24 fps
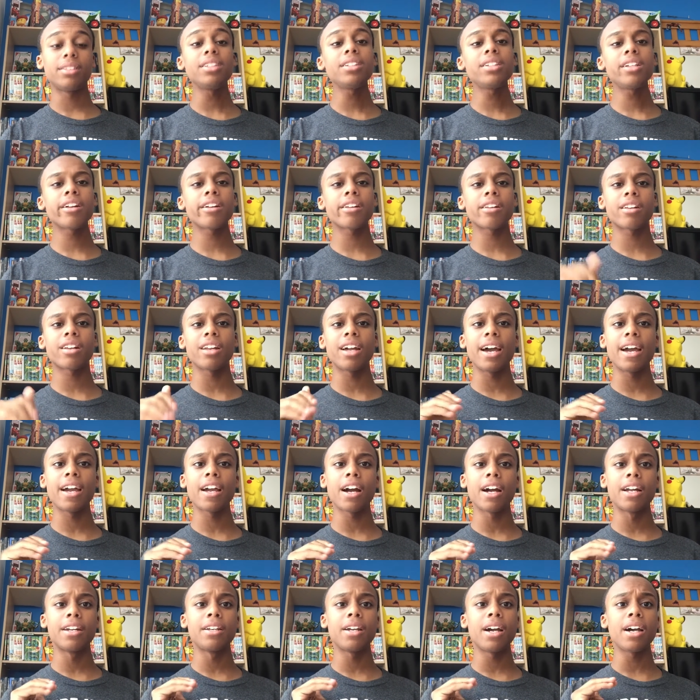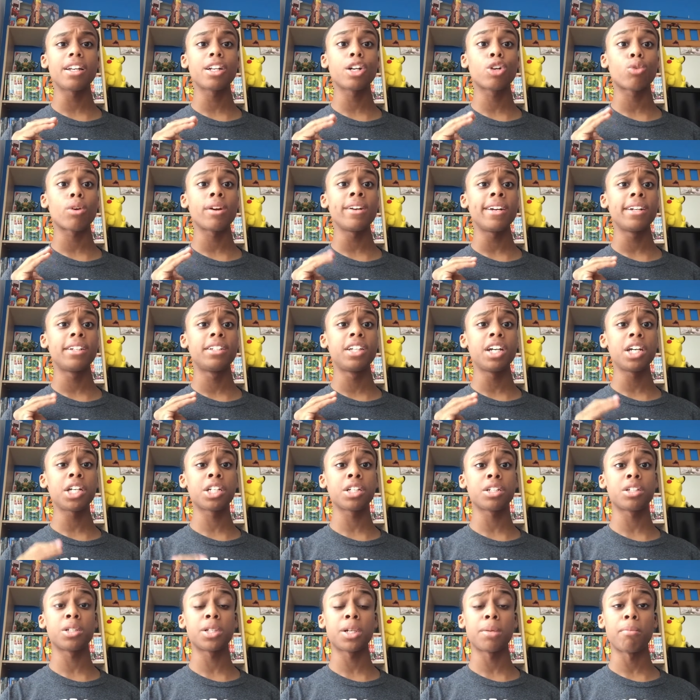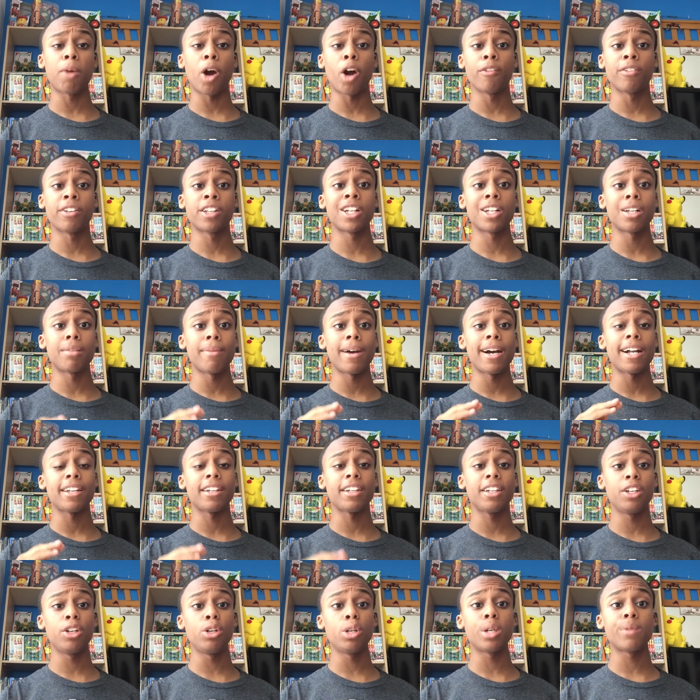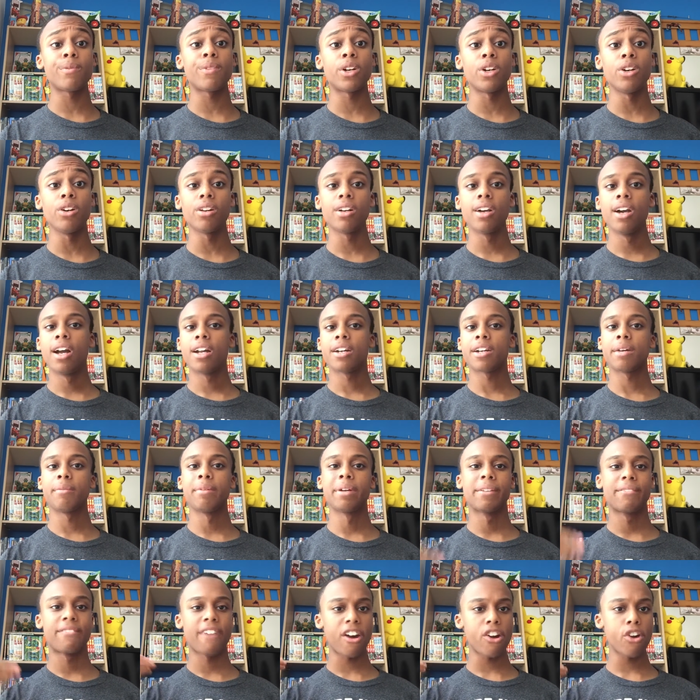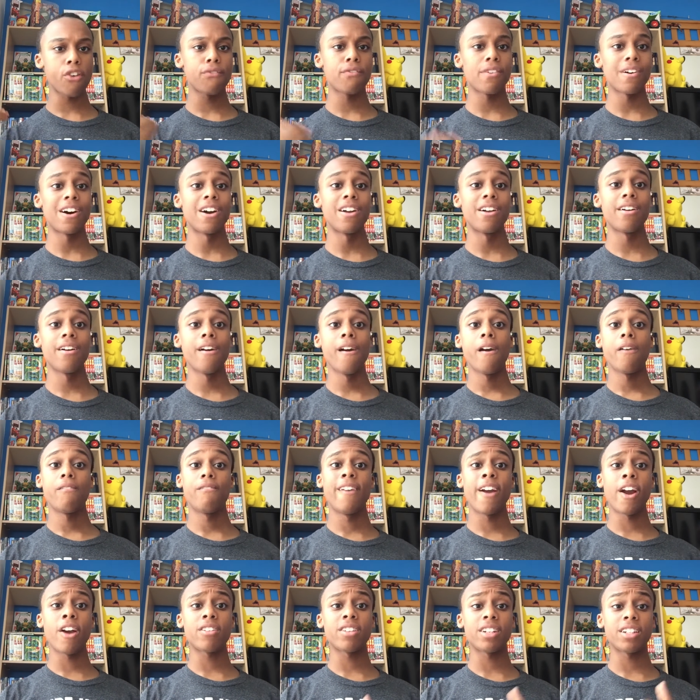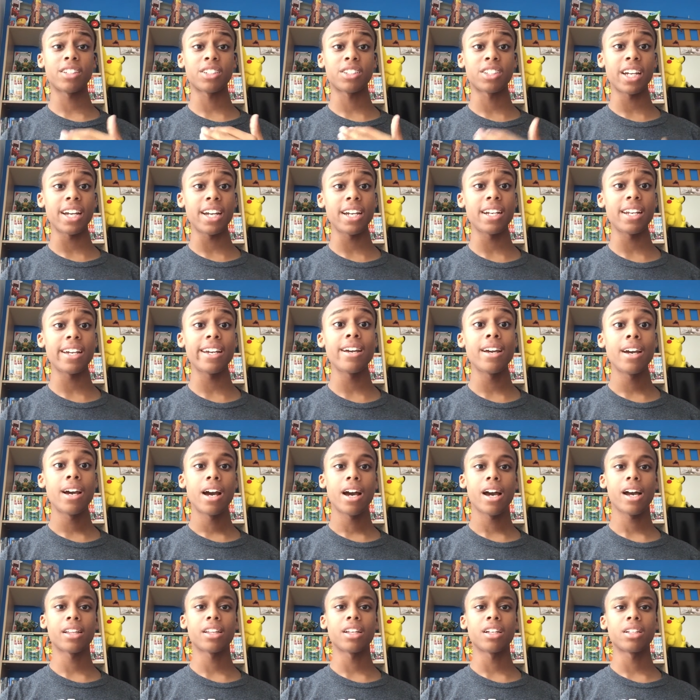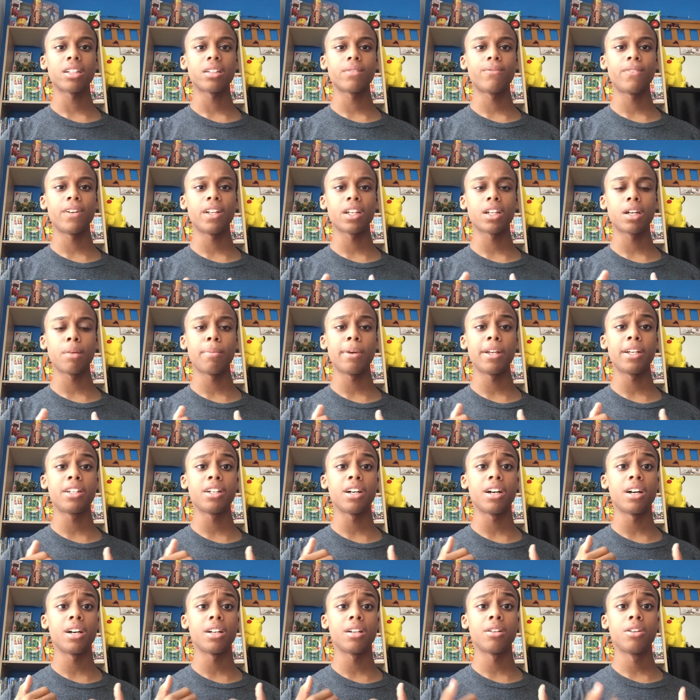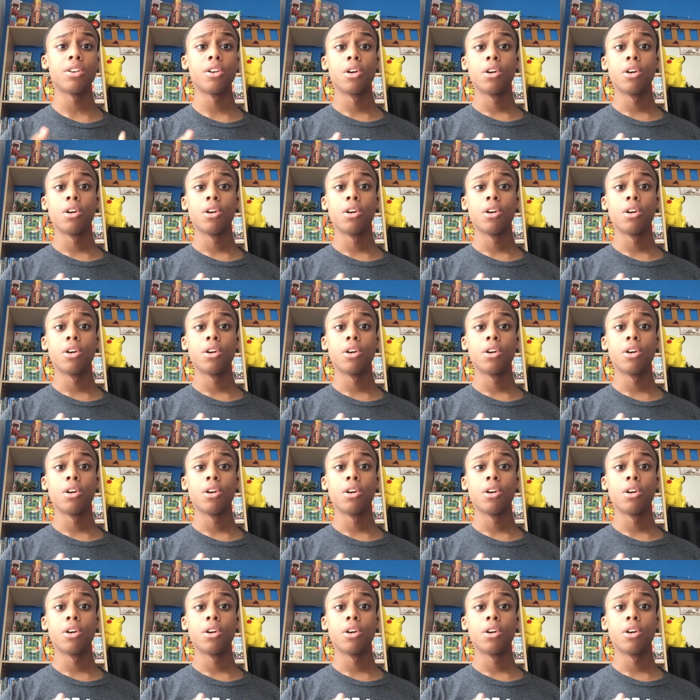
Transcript: This is like another great addition to the Marvel Cinematic Universe that was very fun, very entertaining. I thought the villain could be done